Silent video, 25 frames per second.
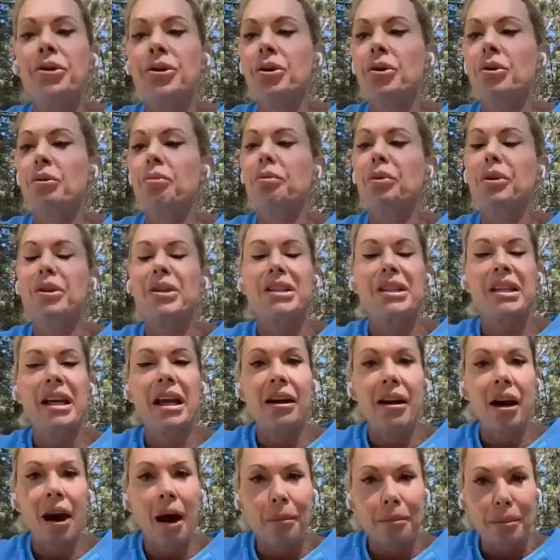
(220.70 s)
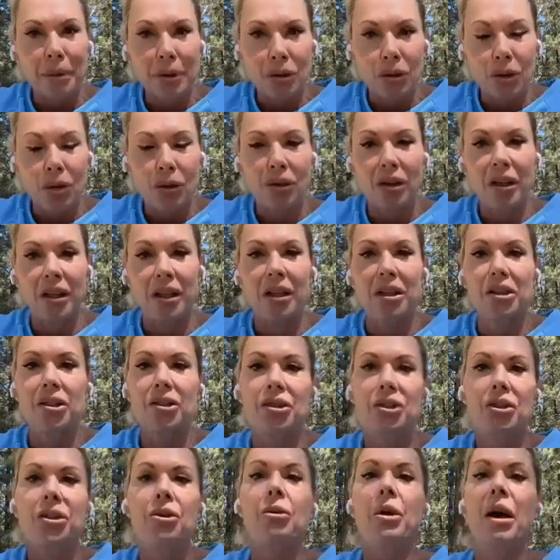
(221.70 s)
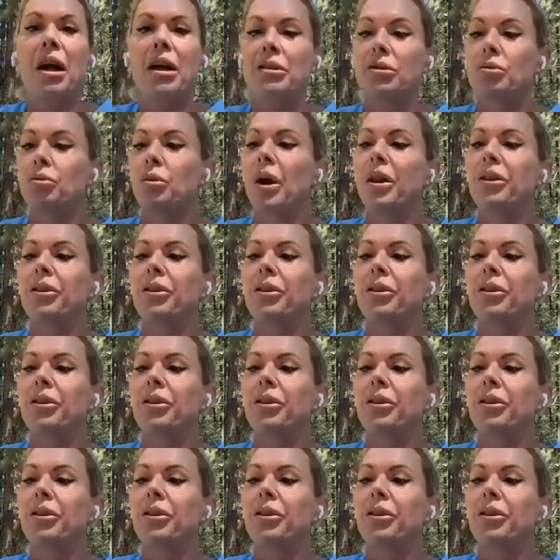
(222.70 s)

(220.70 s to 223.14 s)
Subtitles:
to present opportunities to us,